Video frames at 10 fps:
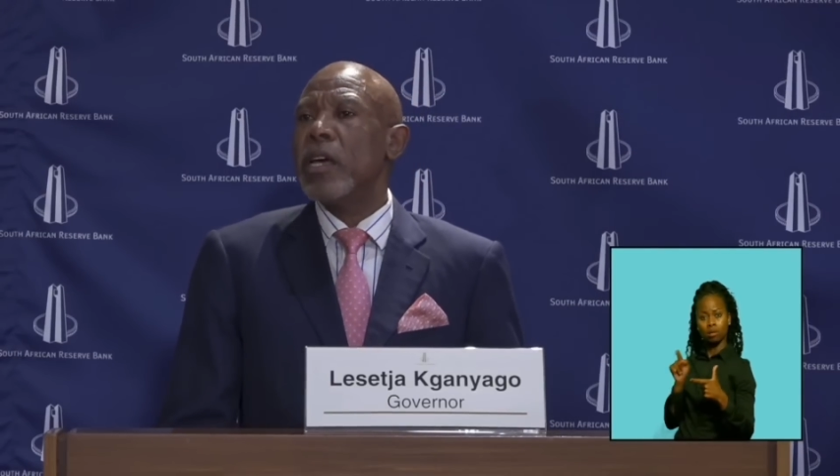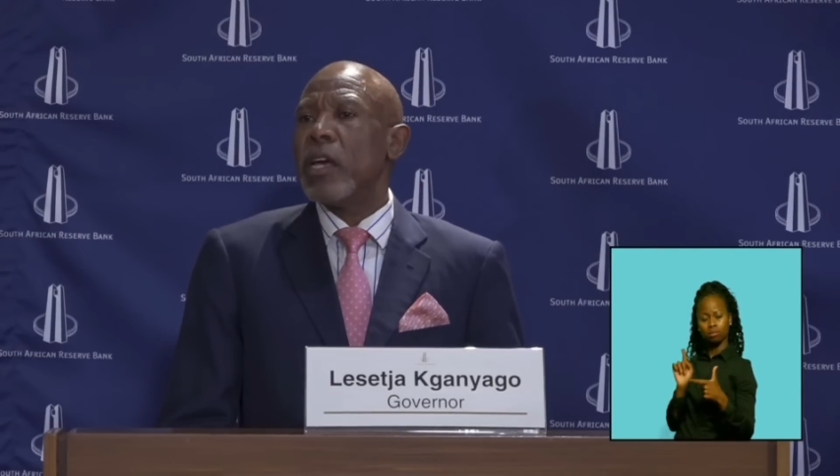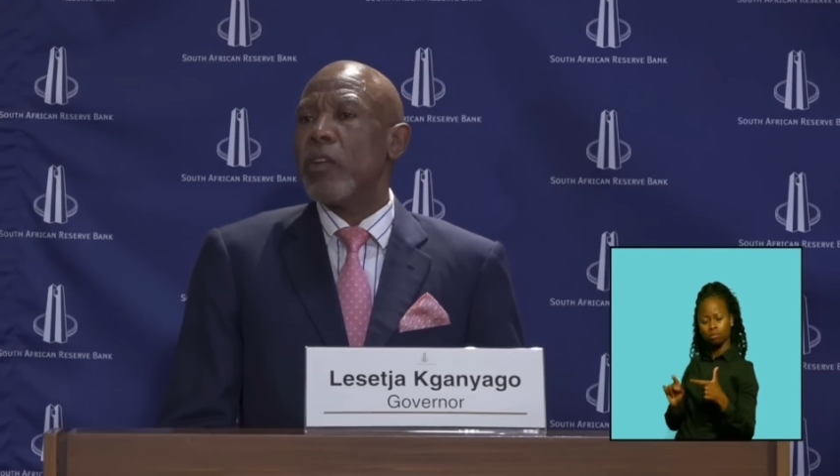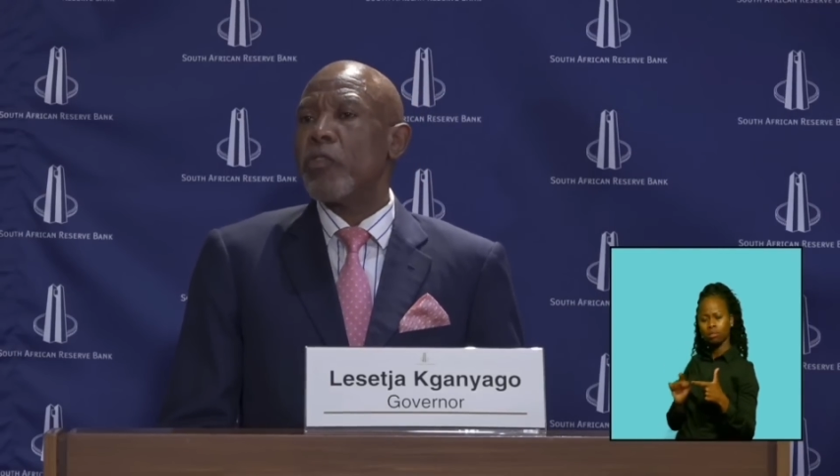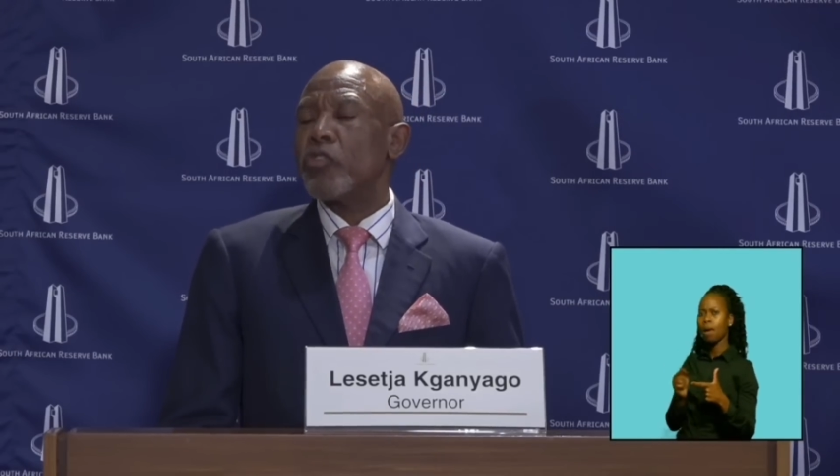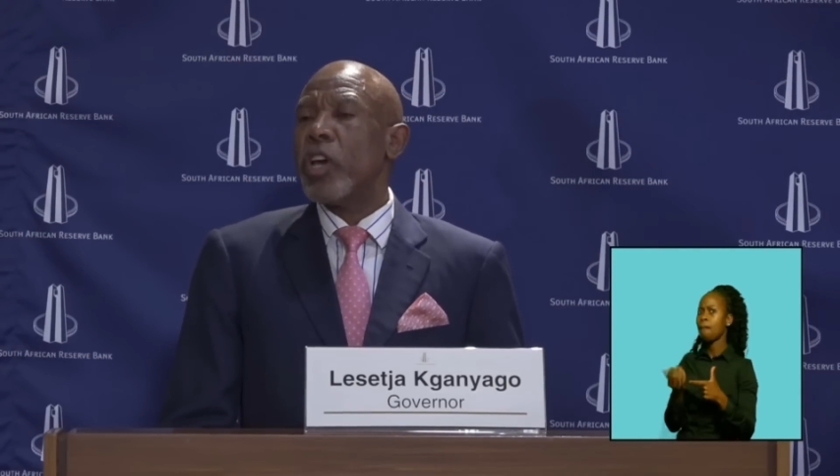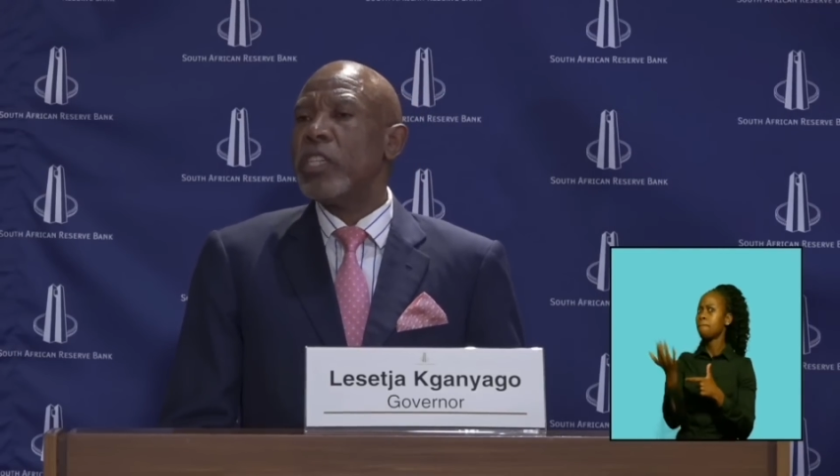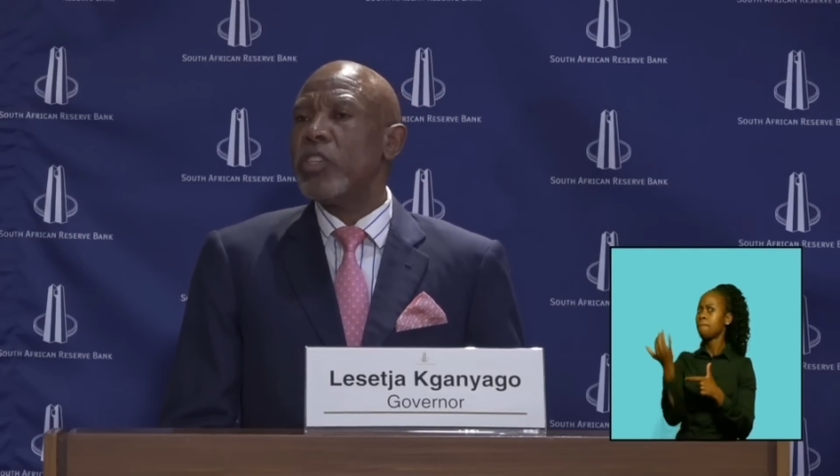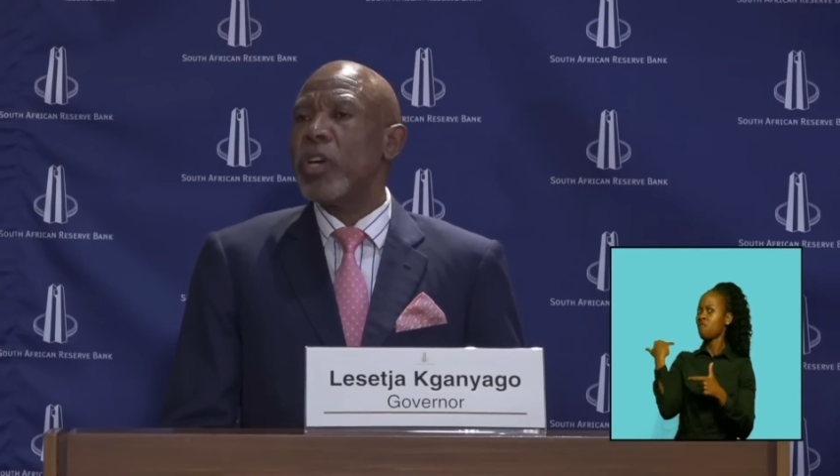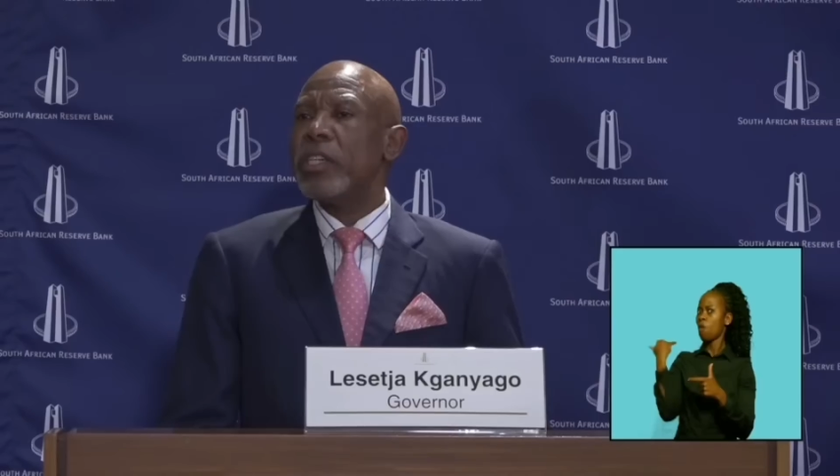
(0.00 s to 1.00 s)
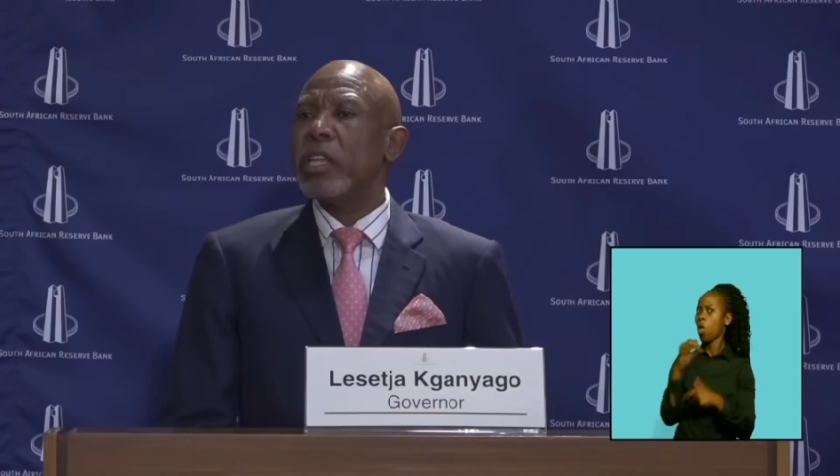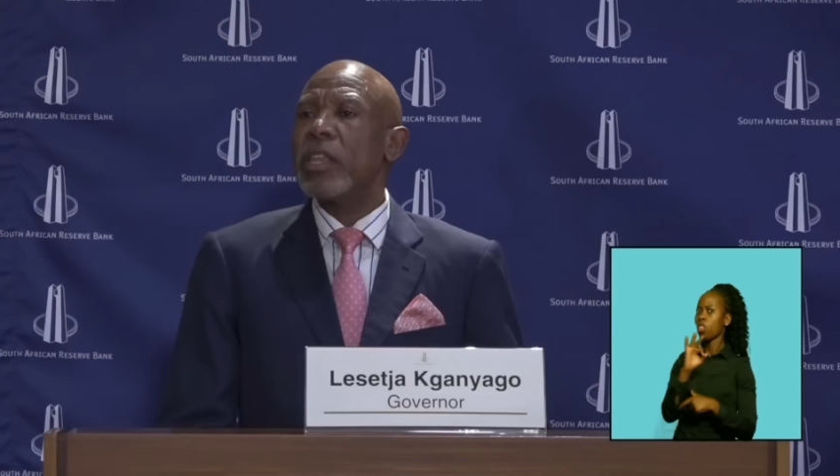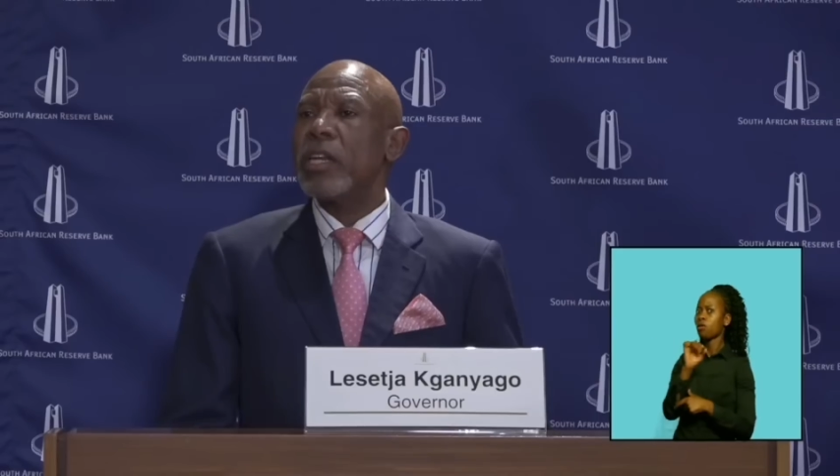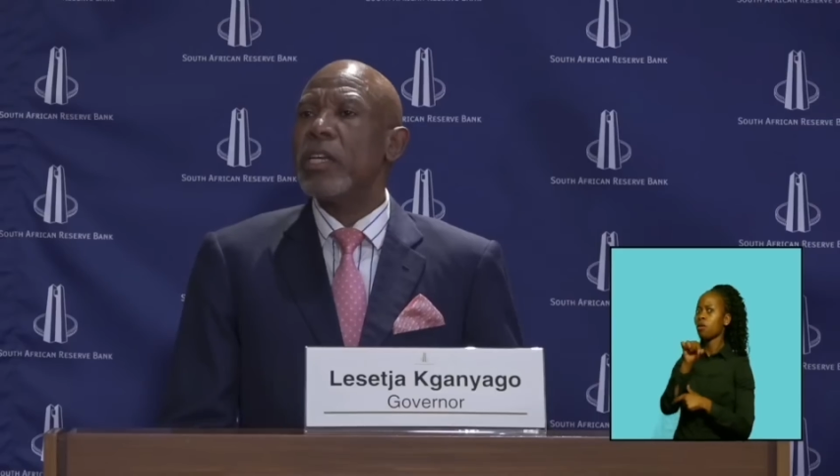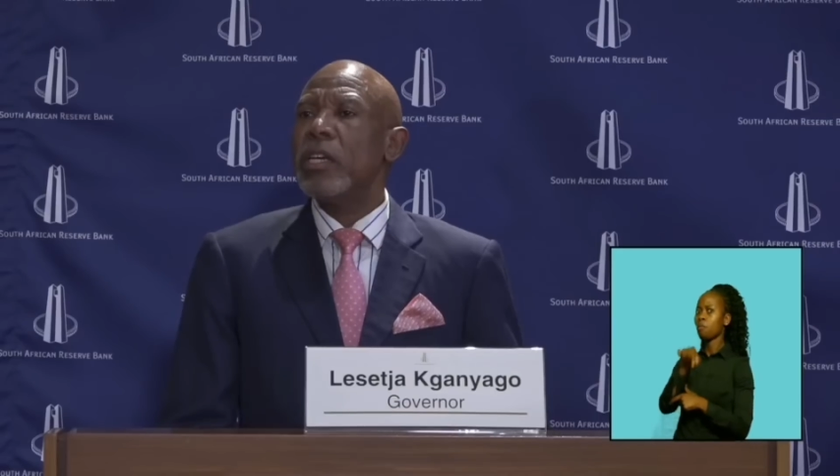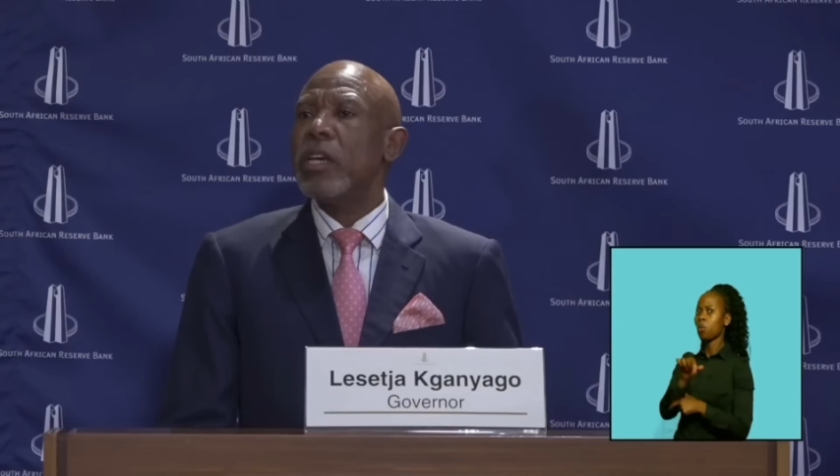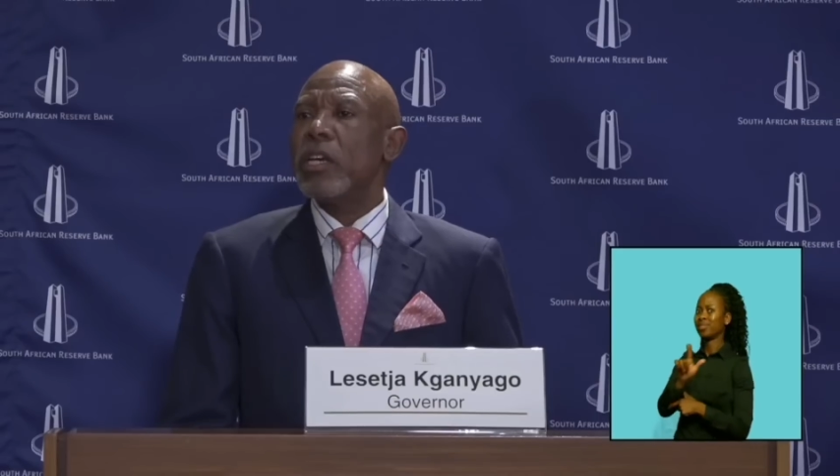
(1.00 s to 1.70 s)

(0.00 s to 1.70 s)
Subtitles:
and for 2023